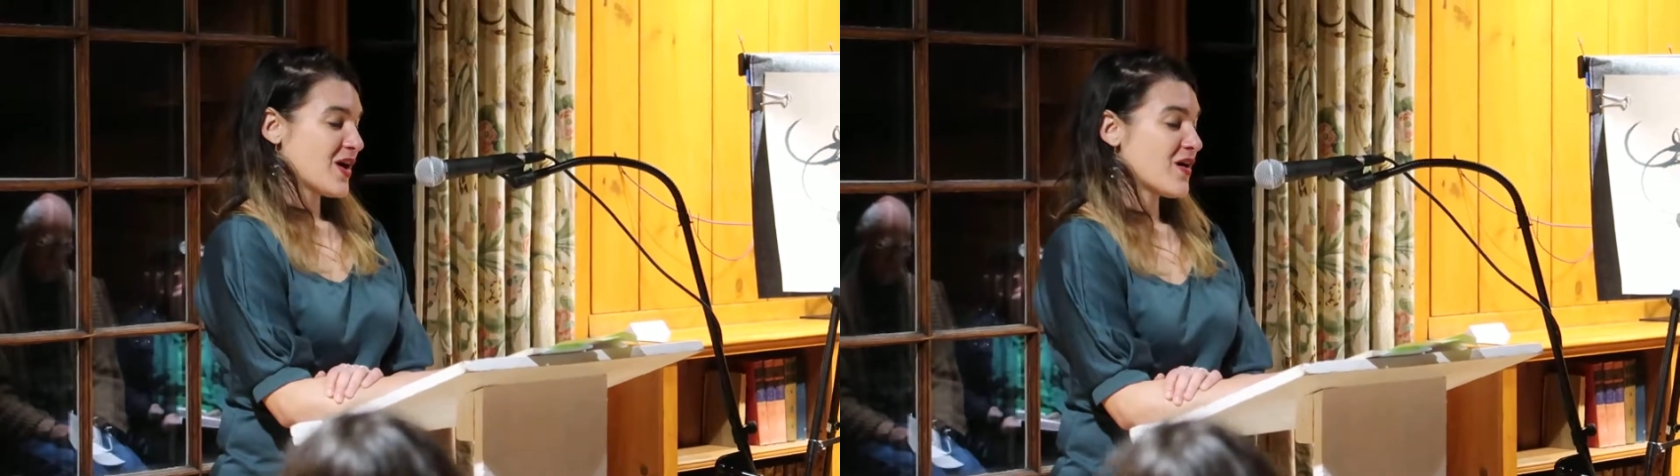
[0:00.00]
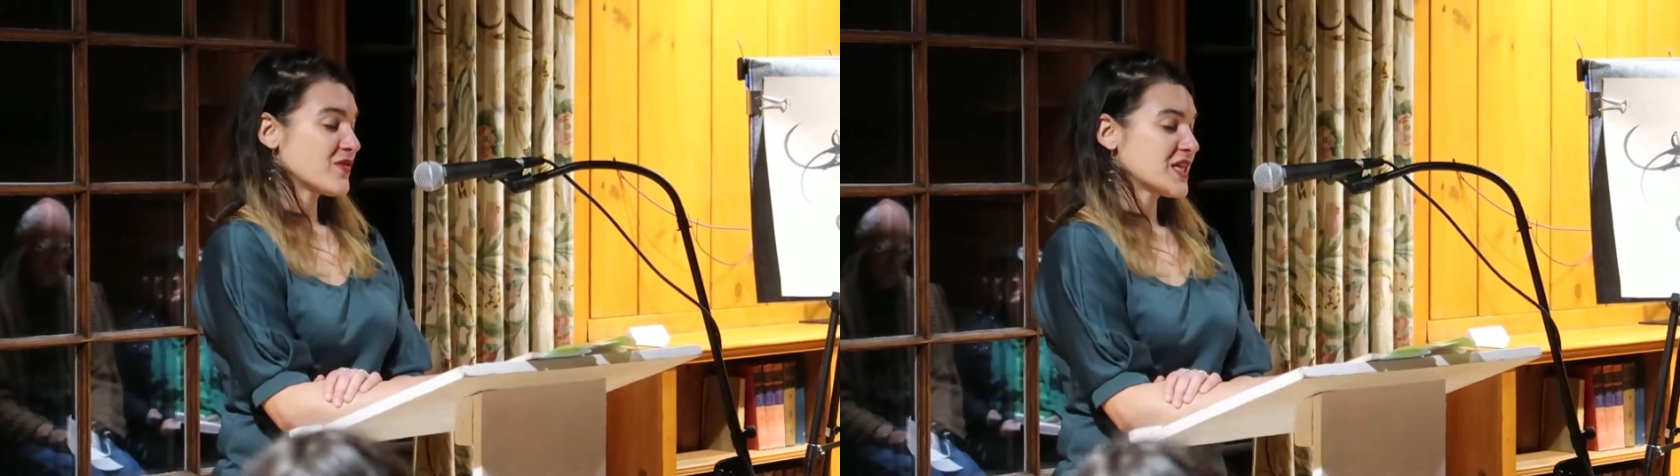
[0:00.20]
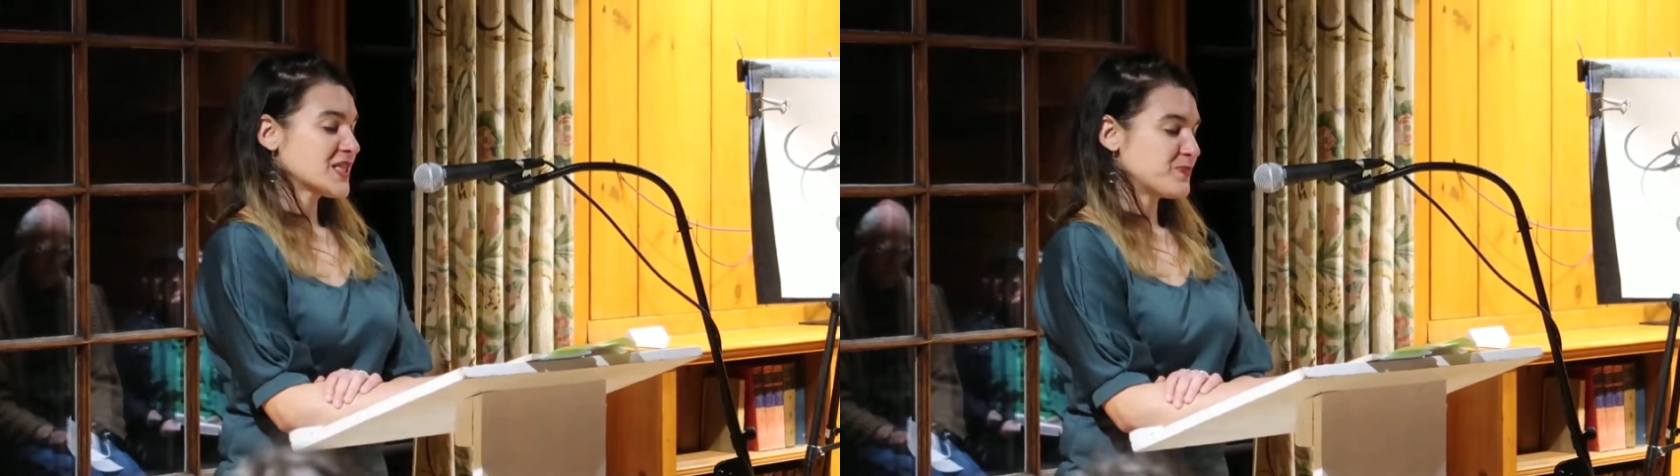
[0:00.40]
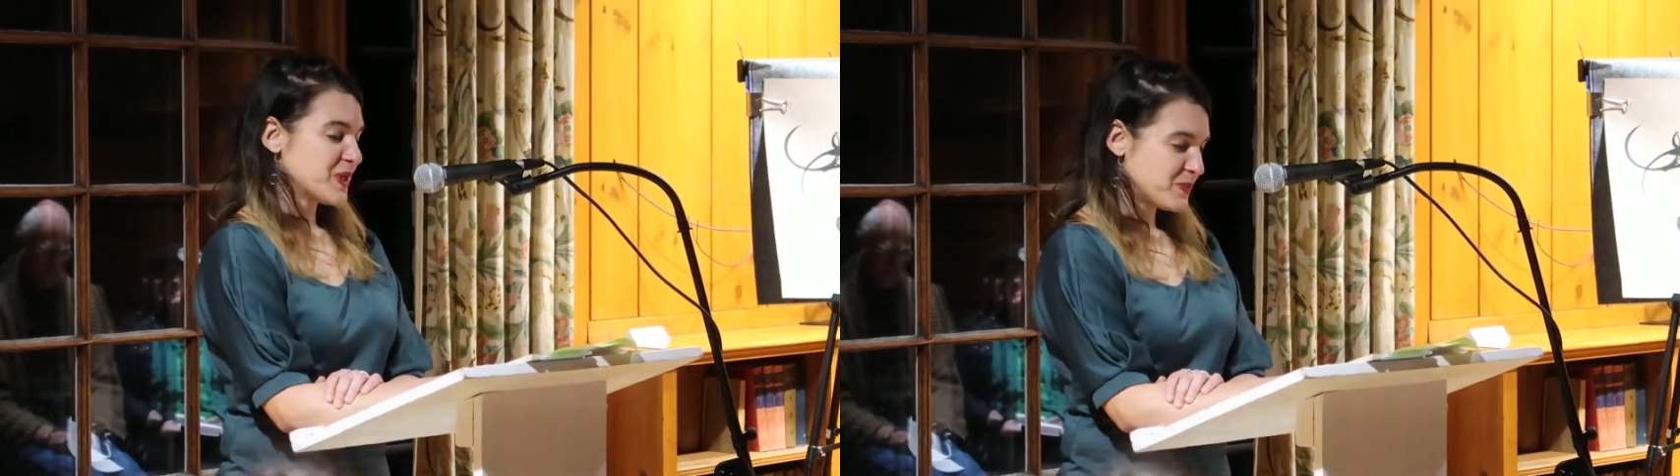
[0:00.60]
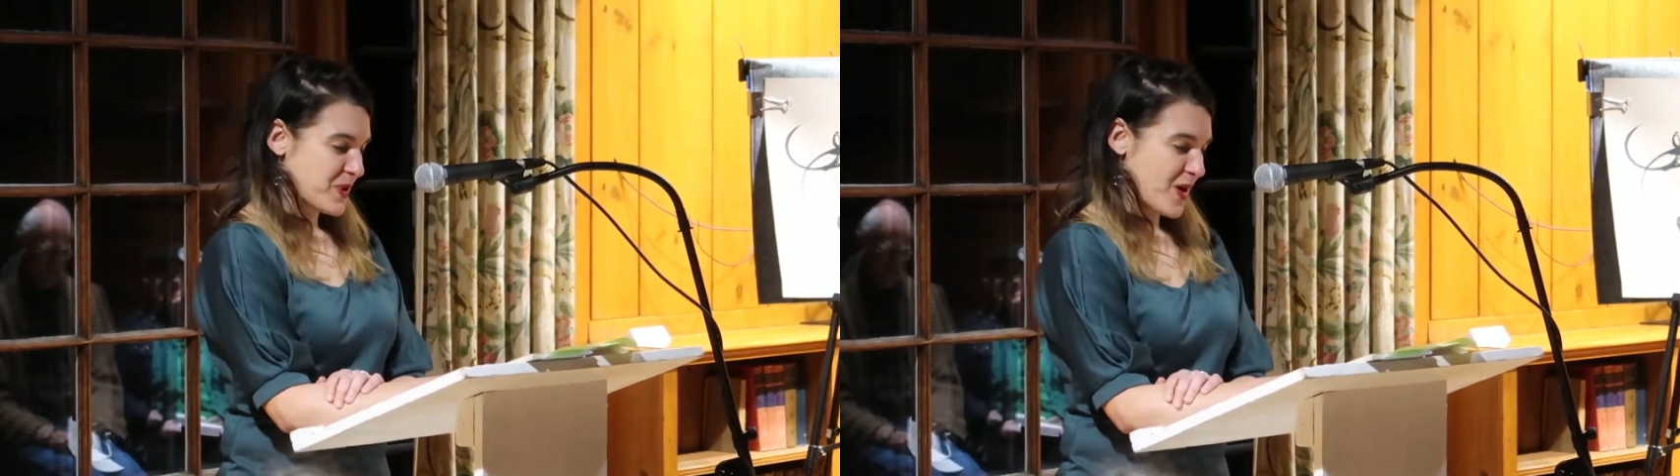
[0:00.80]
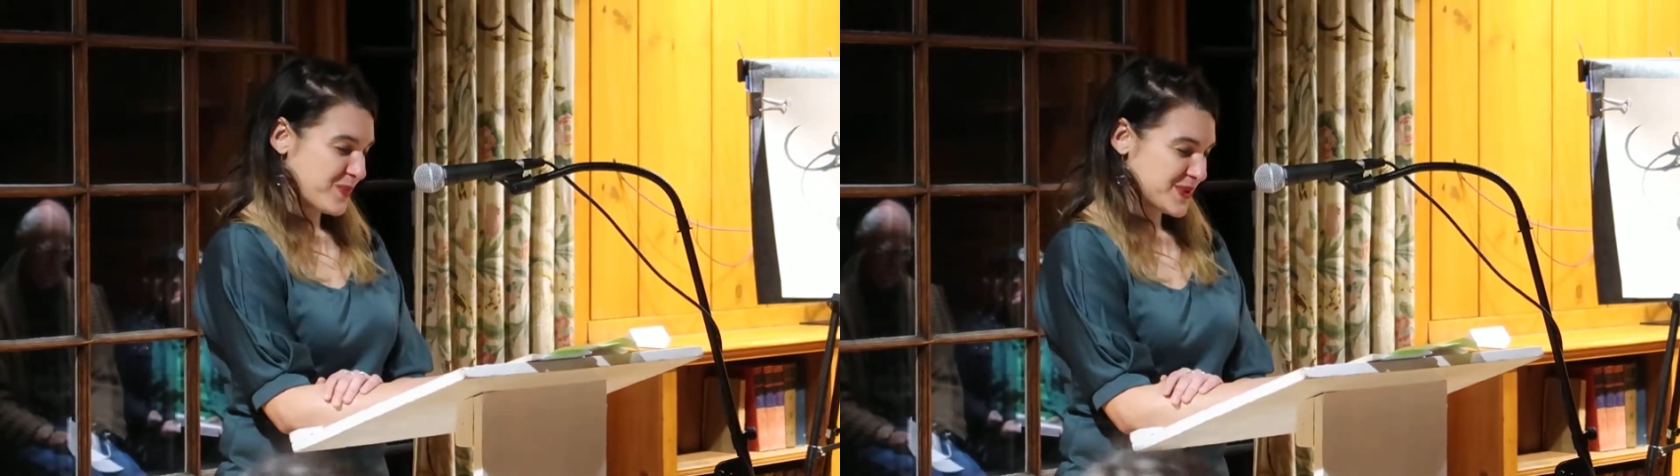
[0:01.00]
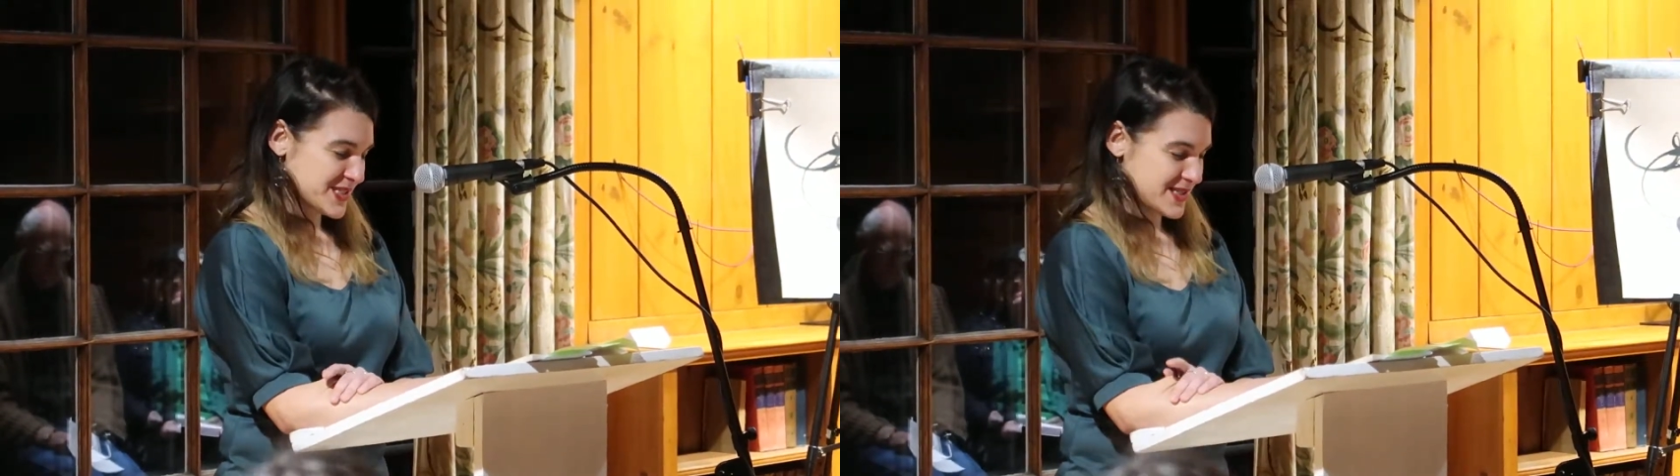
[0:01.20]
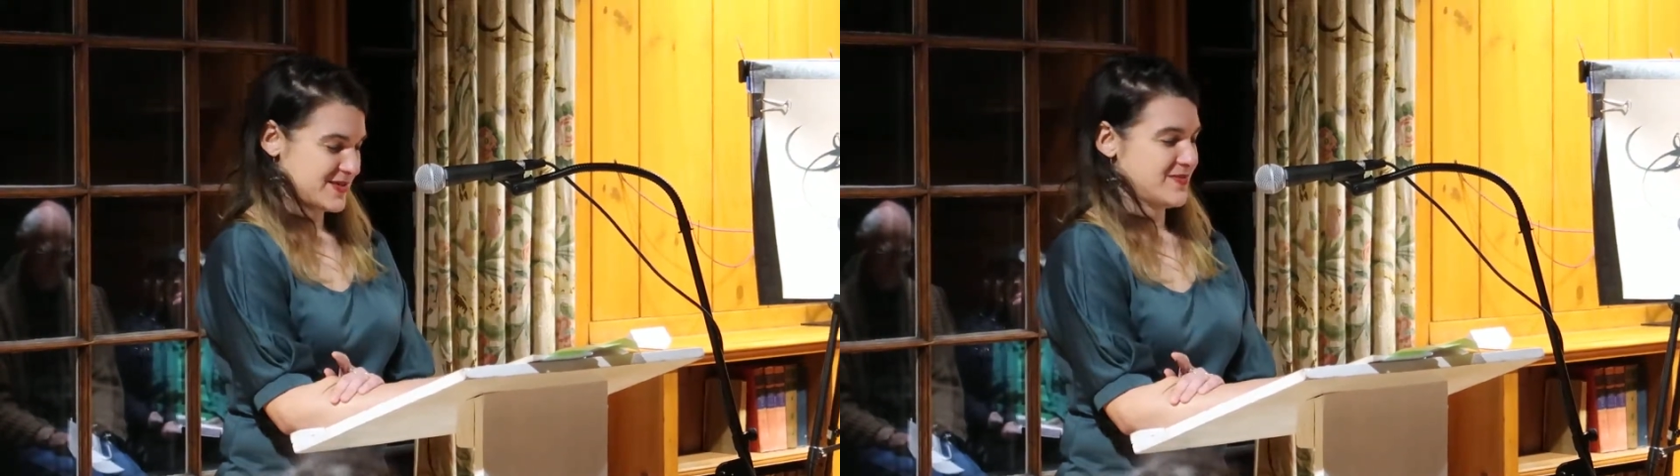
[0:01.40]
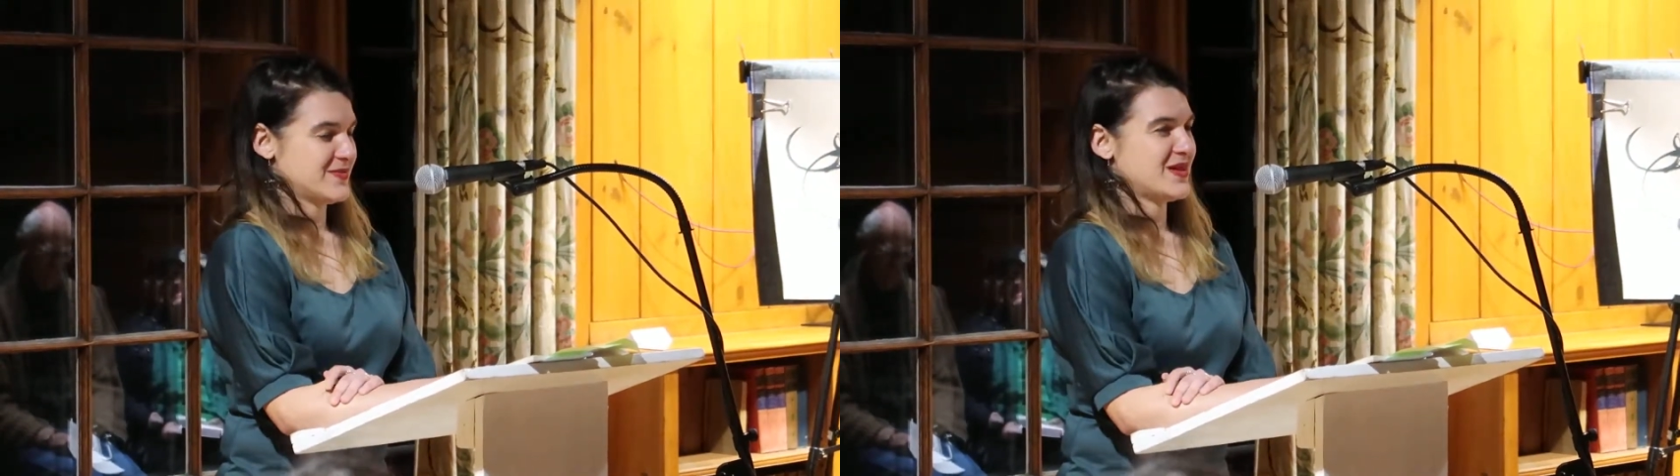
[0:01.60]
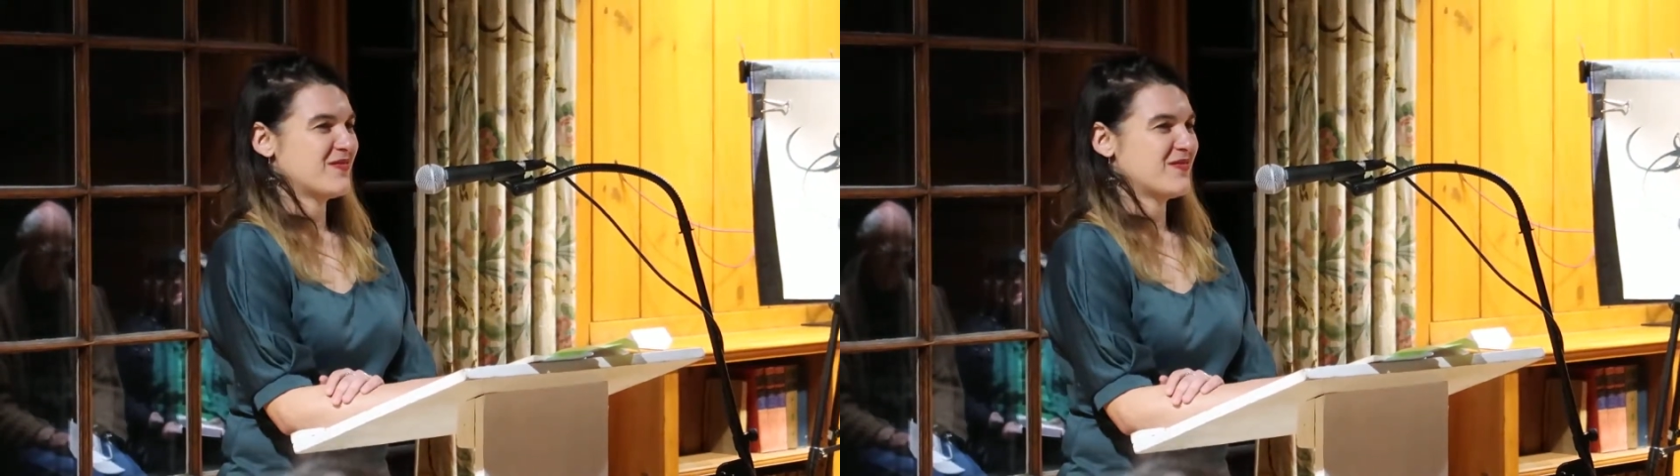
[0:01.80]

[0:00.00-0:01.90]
over the speed bumps in